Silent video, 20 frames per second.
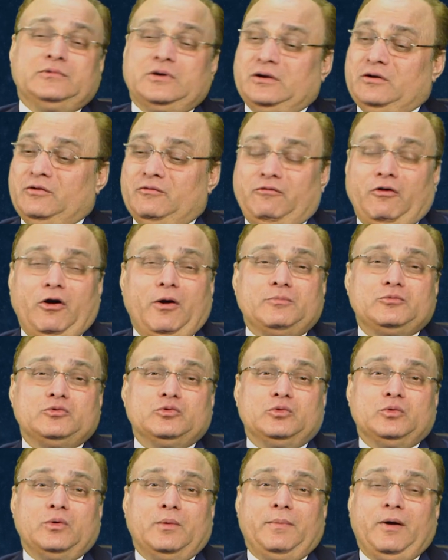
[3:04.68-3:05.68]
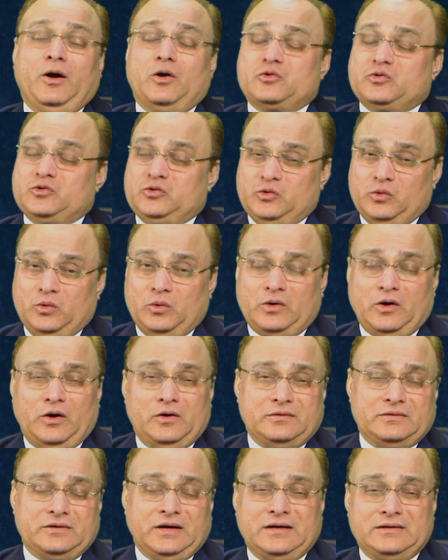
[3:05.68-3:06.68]
We can inform you about your
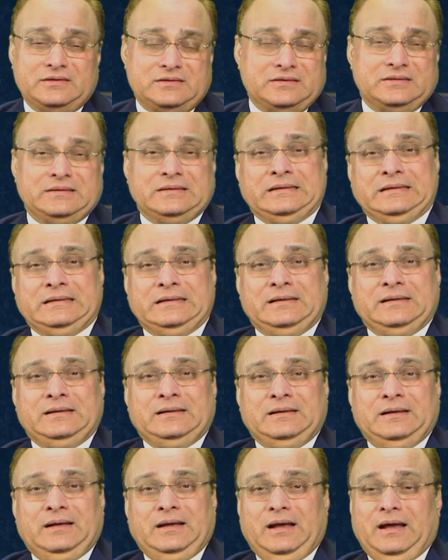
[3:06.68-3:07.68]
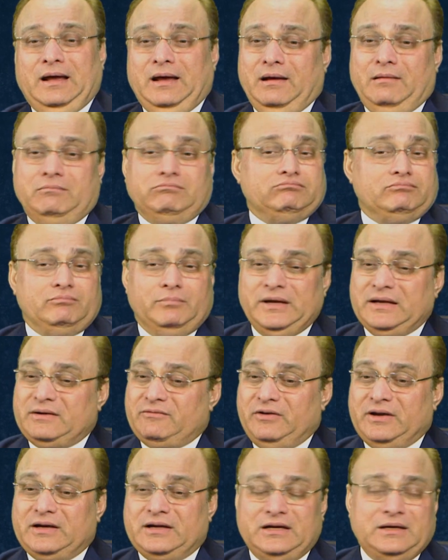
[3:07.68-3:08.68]
content, um,
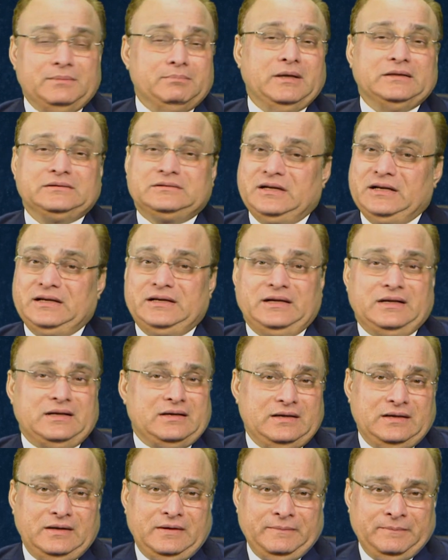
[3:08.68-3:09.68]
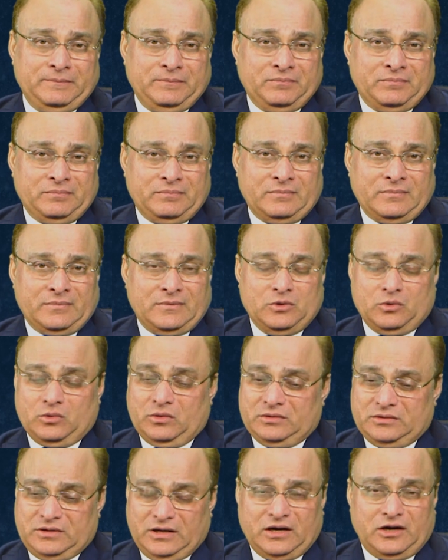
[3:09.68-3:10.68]
weekly, monthly, yearly. You
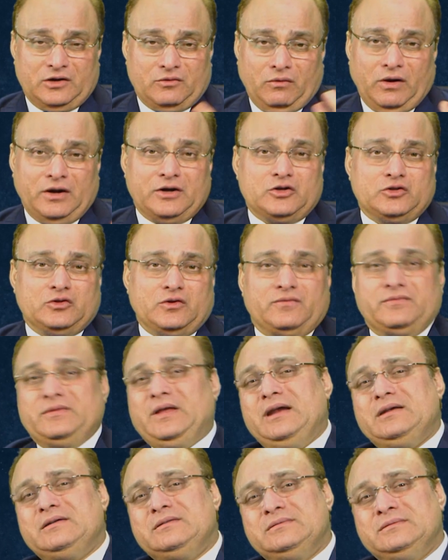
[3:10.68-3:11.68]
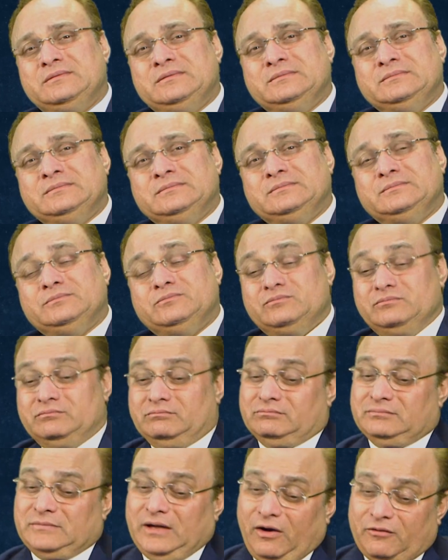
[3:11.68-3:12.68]
can take advantage of that
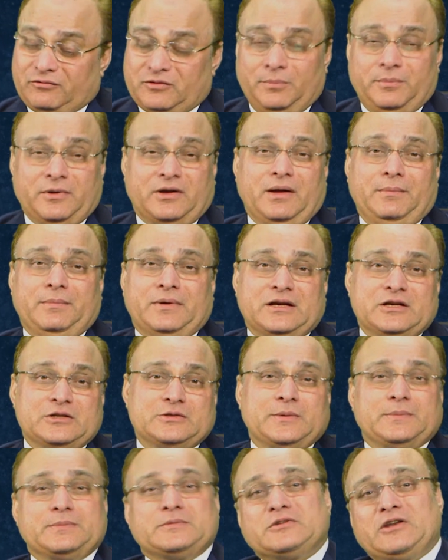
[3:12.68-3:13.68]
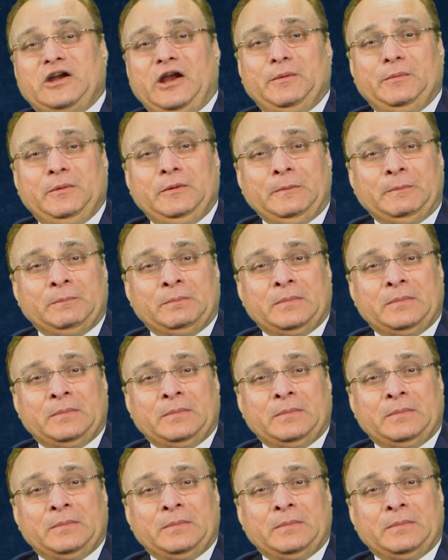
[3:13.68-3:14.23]
after becoming a subscriber.